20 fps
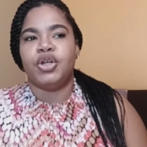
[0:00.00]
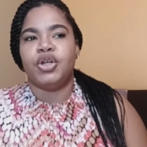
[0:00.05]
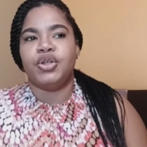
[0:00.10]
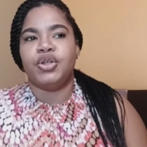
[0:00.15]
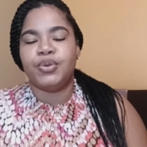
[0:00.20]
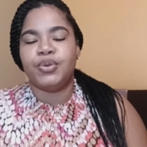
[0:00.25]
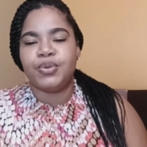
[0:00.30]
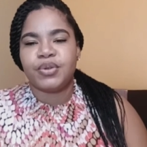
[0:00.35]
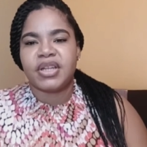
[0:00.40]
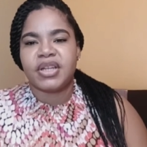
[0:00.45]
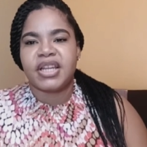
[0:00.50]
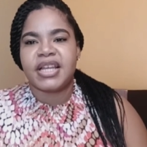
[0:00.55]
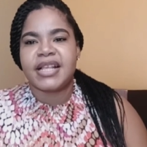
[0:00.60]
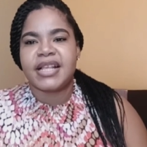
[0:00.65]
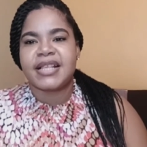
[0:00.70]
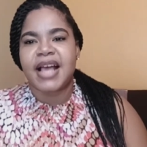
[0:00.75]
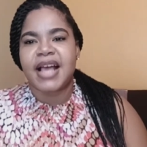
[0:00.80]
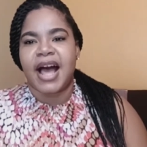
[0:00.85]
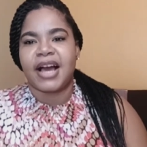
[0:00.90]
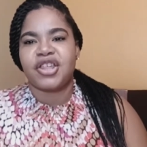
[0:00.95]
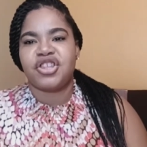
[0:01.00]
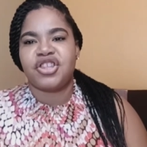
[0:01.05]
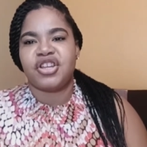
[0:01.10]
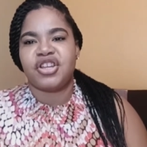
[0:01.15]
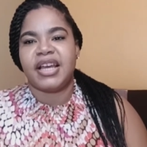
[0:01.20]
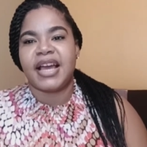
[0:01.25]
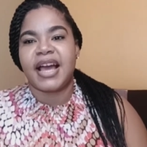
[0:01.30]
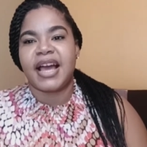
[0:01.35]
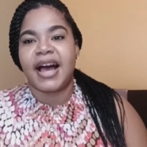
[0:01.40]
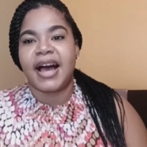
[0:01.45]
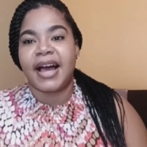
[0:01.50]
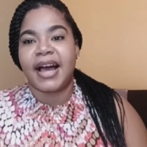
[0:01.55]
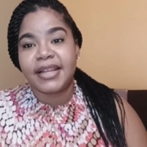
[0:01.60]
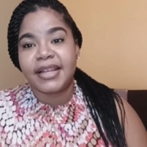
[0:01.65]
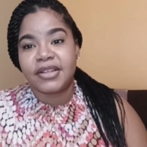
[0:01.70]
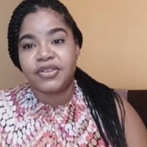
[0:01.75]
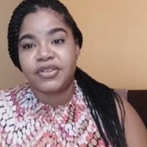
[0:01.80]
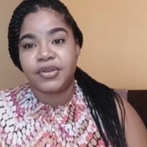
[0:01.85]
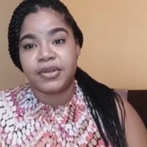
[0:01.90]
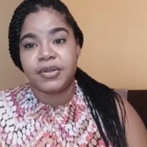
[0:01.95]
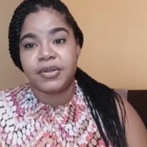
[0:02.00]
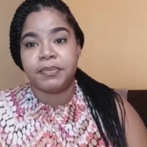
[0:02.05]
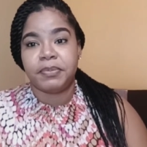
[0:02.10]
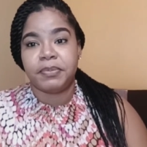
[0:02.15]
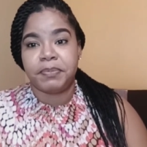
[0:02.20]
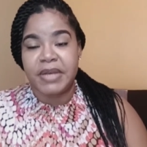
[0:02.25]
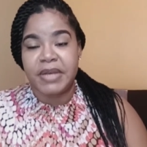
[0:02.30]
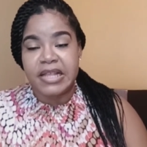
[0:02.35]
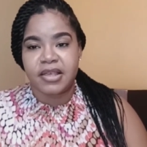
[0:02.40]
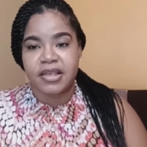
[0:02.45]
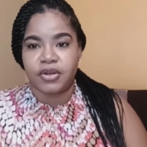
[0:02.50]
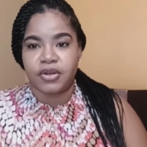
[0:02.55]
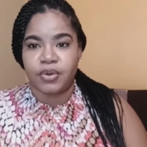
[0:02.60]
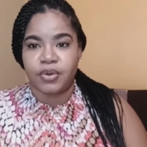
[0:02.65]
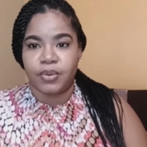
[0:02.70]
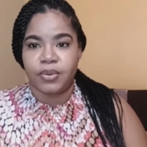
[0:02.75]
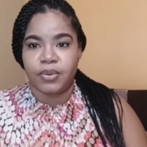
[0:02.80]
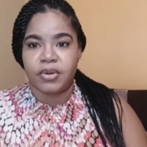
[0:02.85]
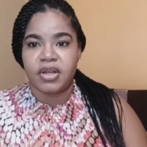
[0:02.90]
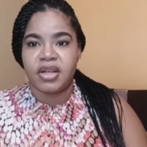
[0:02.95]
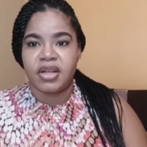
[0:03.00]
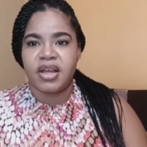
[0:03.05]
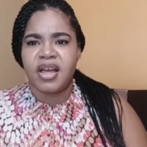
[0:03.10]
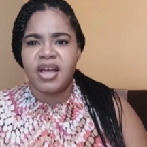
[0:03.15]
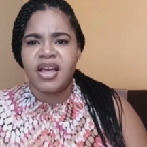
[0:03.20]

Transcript: gluten is actually added to the pizza dough.